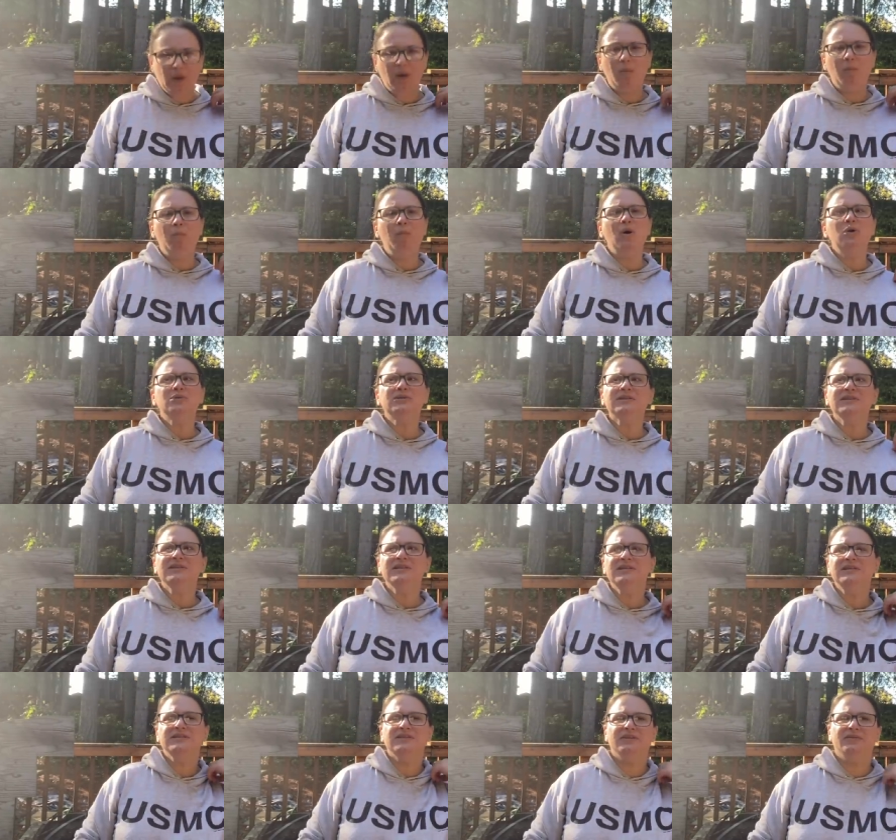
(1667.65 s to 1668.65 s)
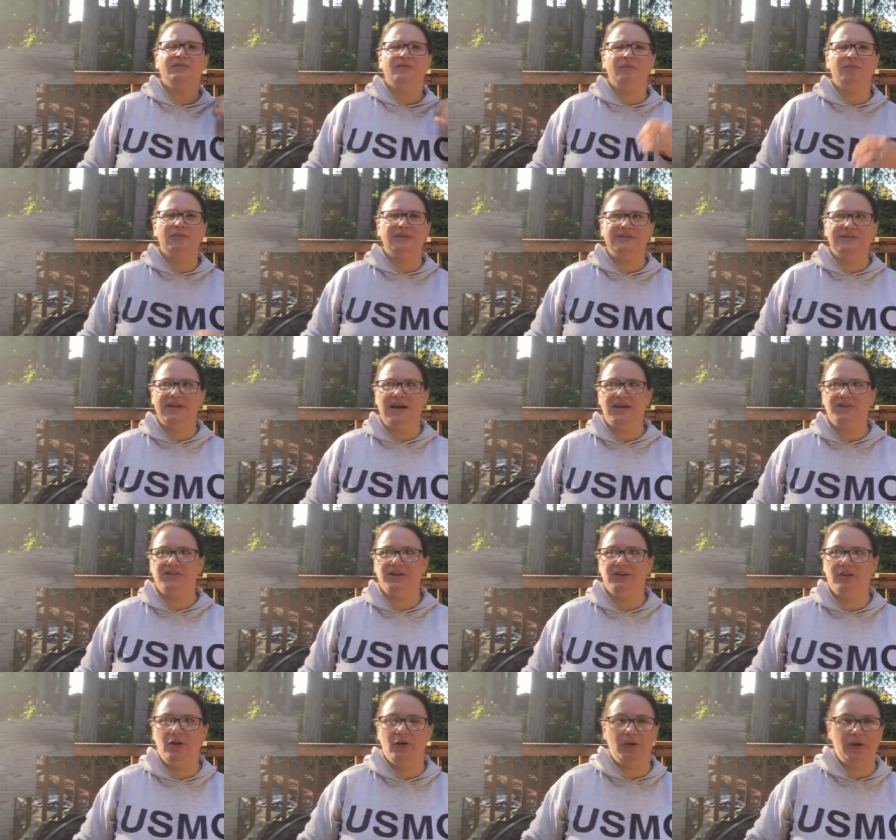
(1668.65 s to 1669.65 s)
Most of these are from the stash
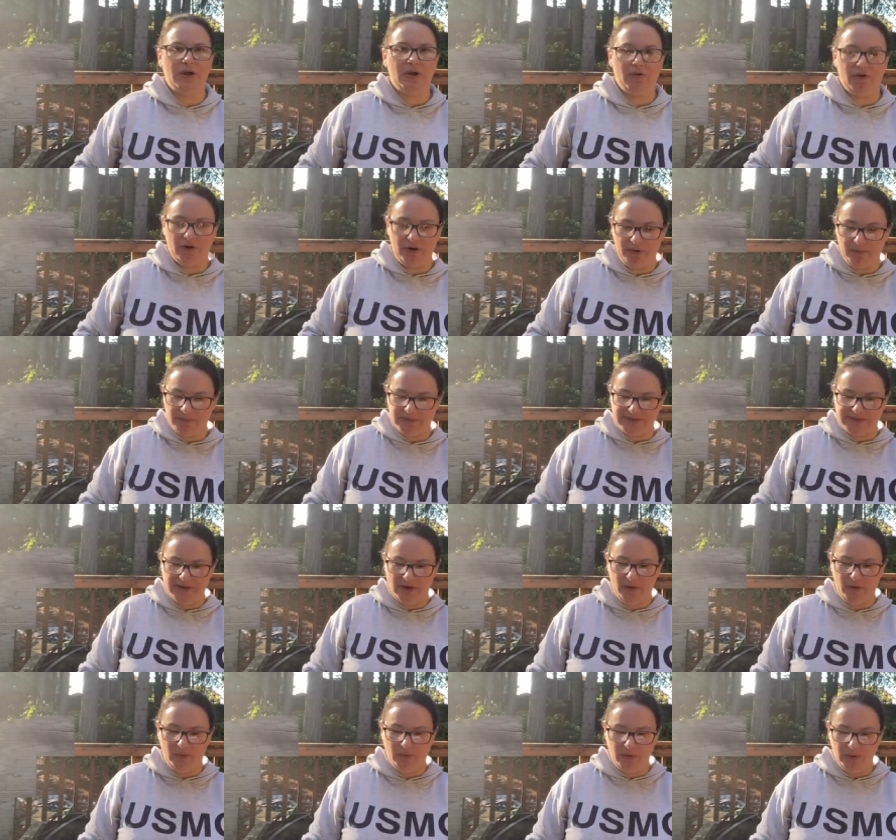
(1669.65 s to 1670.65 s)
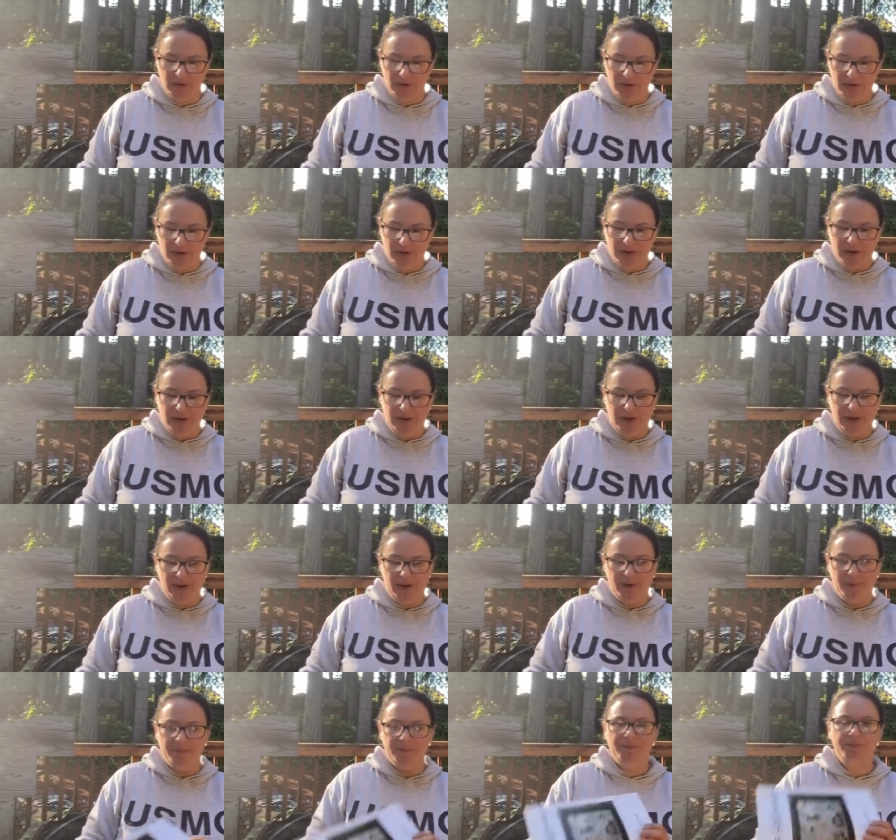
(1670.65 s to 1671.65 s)
unloading group, so
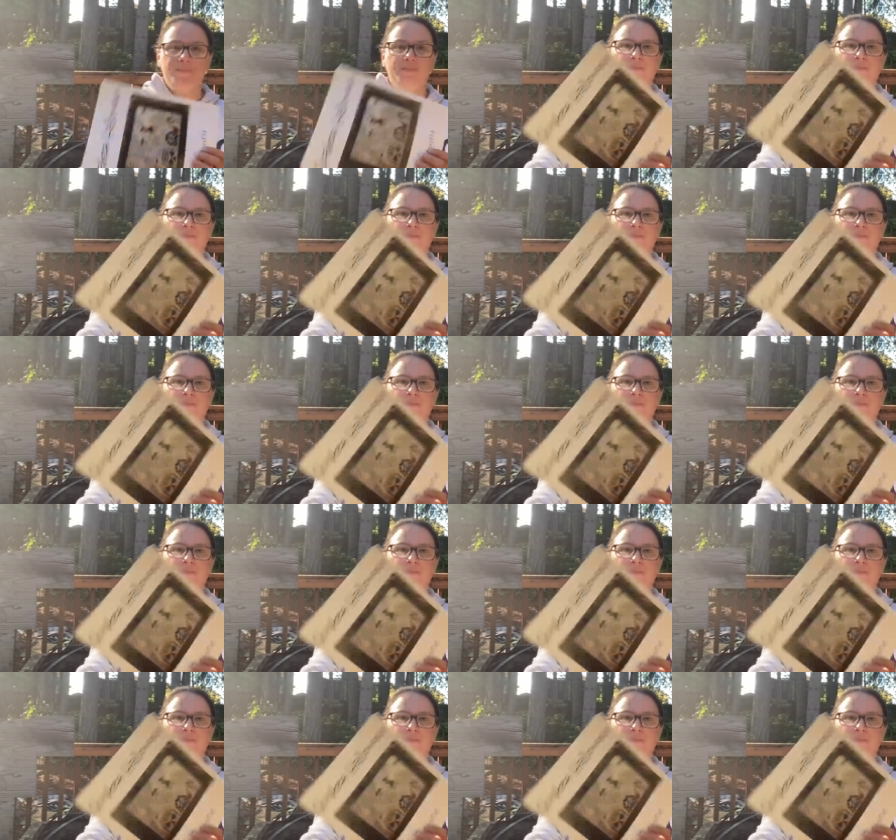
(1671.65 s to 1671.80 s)
um,